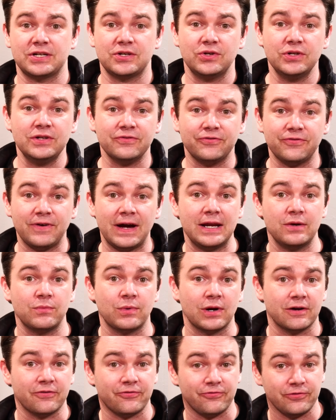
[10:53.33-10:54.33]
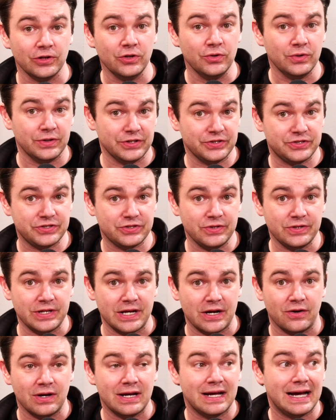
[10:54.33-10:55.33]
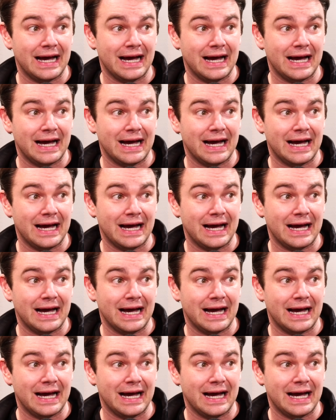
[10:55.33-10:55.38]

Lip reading: I couldn't find where it flew in the studio.